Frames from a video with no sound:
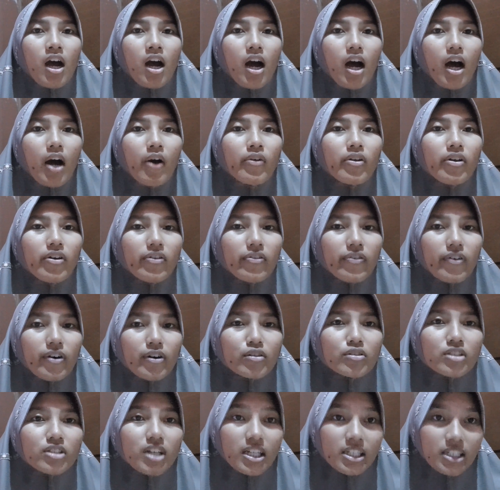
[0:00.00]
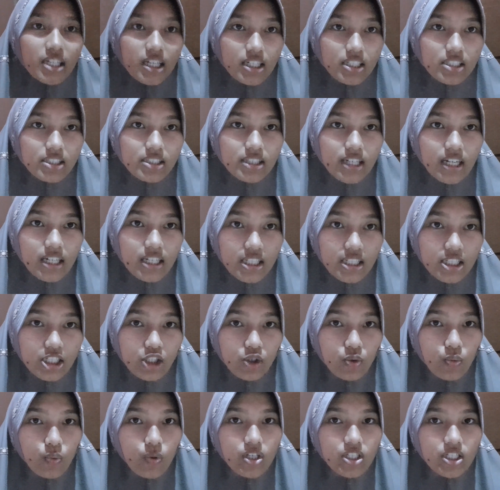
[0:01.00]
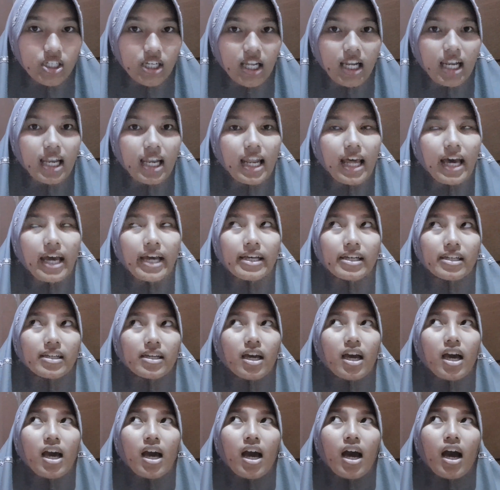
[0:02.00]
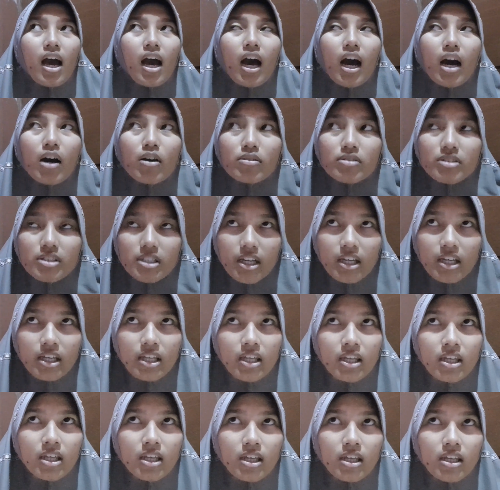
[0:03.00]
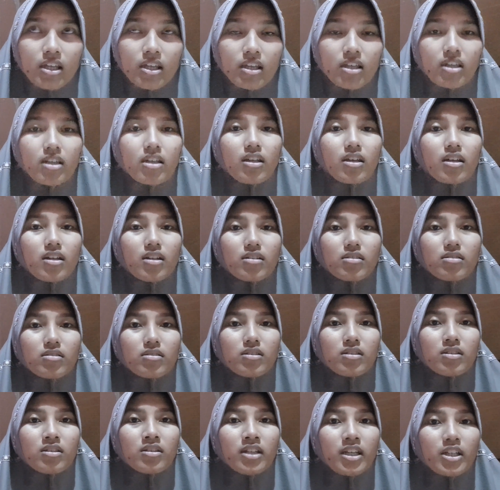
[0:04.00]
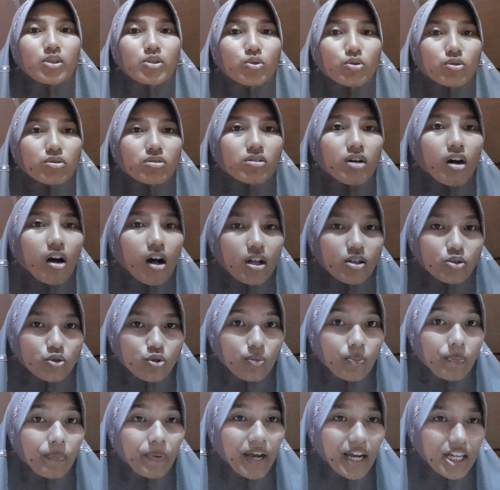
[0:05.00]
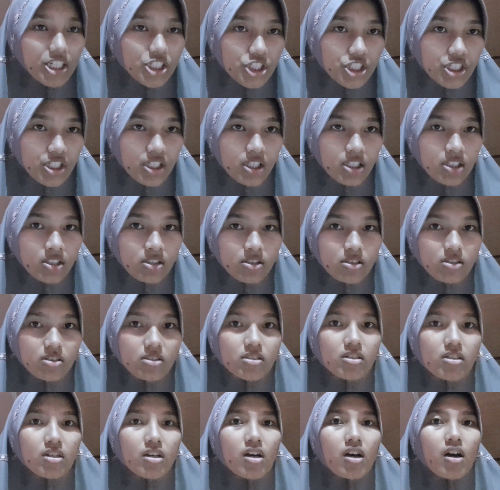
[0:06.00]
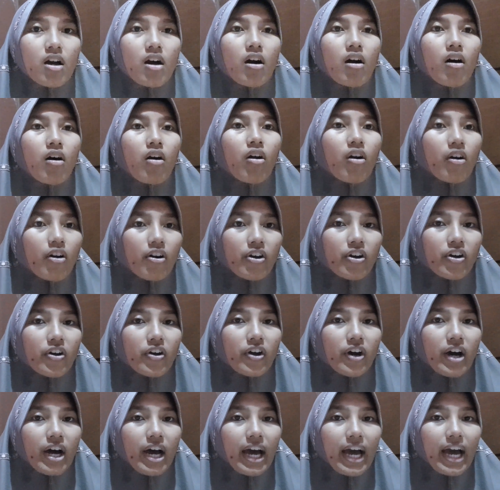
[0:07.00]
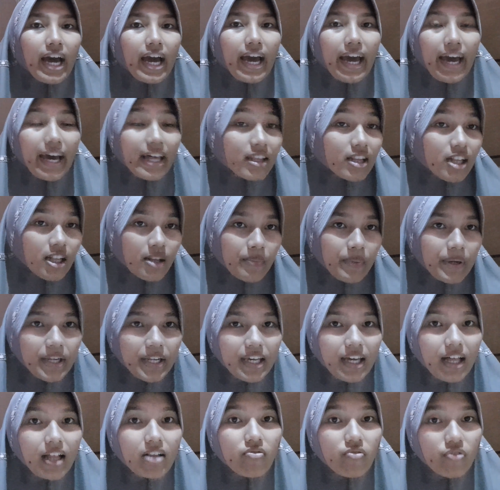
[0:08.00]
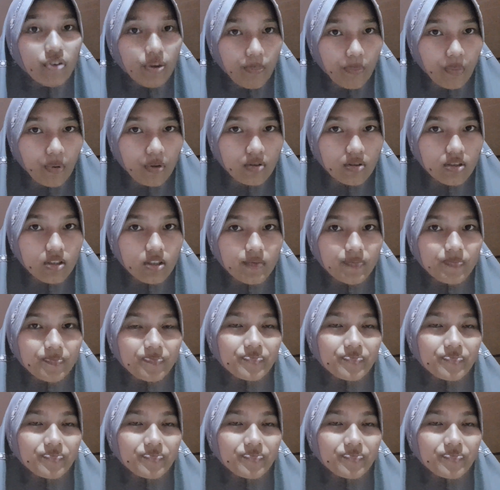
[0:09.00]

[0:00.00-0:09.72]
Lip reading: I will focus on the target situation, like how they need to talk to patient or handle medical reports.